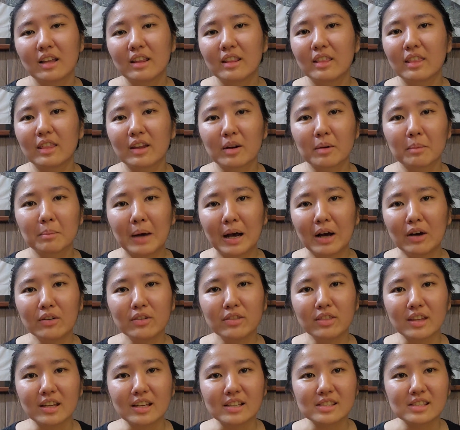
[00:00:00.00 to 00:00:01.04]
their
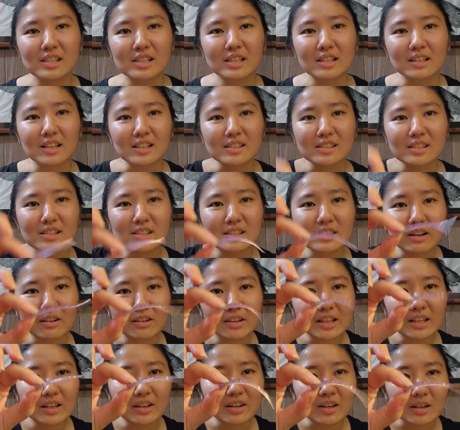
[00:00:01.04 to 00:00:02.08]
mouth isn't
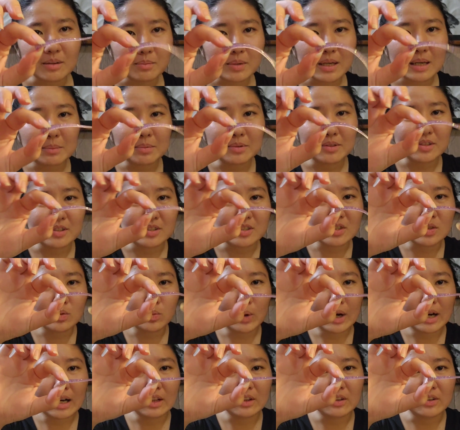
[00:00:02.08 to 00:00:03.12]
necessarily going to be able to
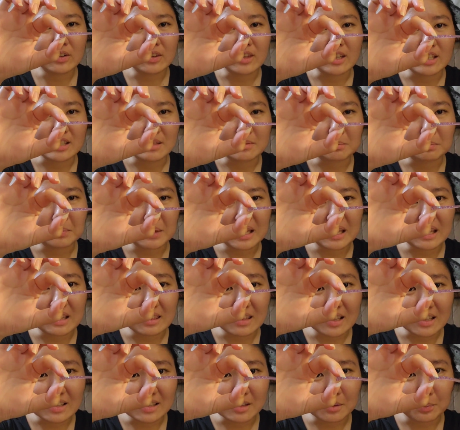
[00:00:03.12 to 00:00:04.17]
swallow this bait
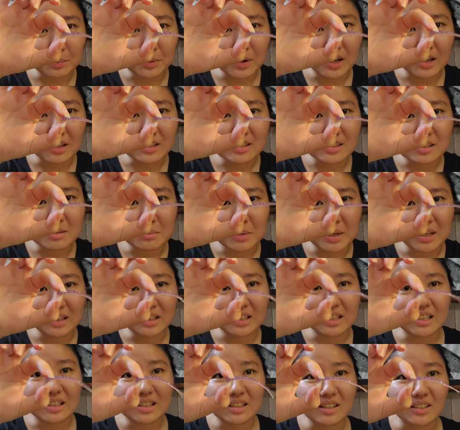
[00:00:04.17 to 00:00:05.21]
that's
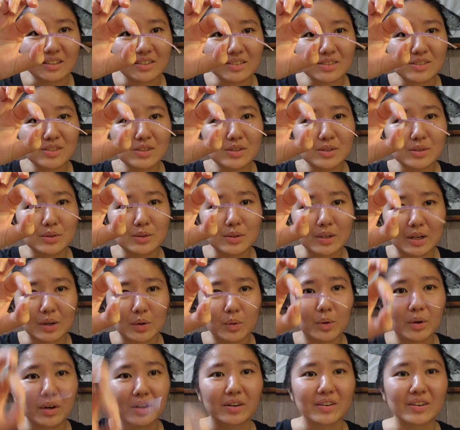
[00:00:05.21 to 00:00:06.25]
approximately, 2
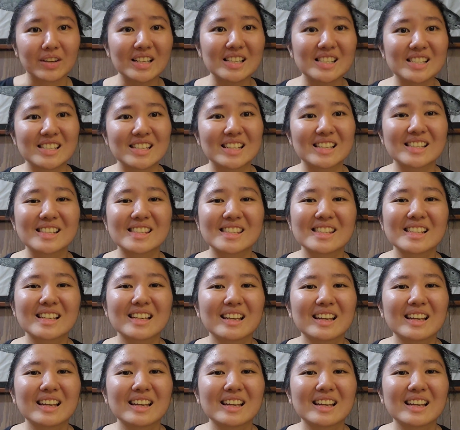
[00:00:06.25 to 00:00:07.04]
1/4 inches.